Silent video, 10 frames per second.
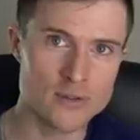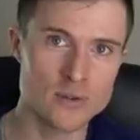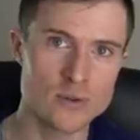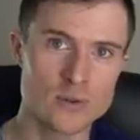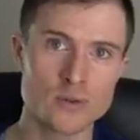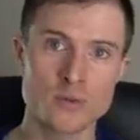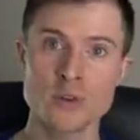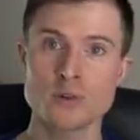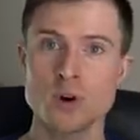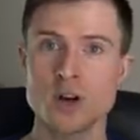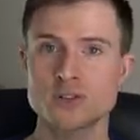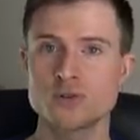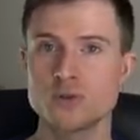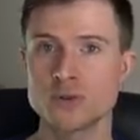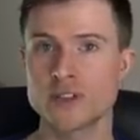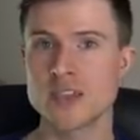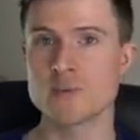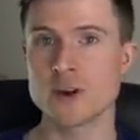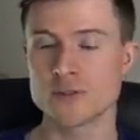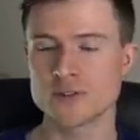through the Real Rock Tour that came
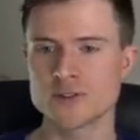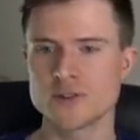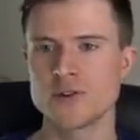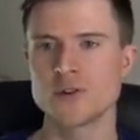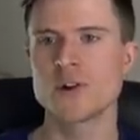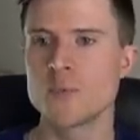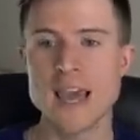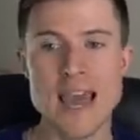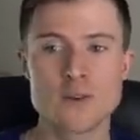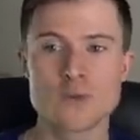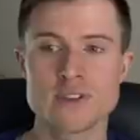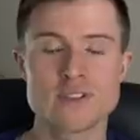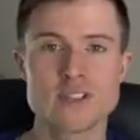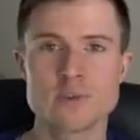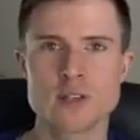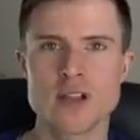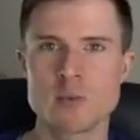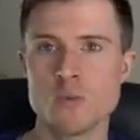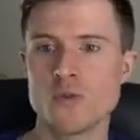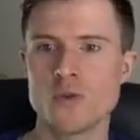out this year, but I hadn't seen him
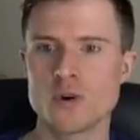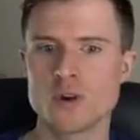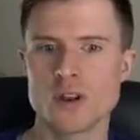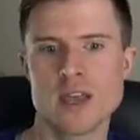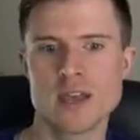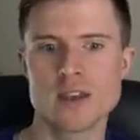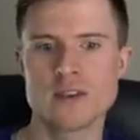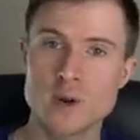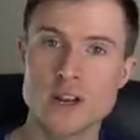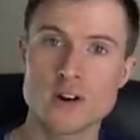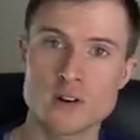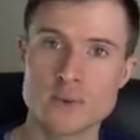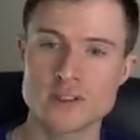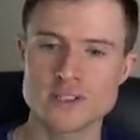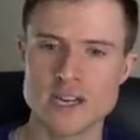climb before. And when I heard about his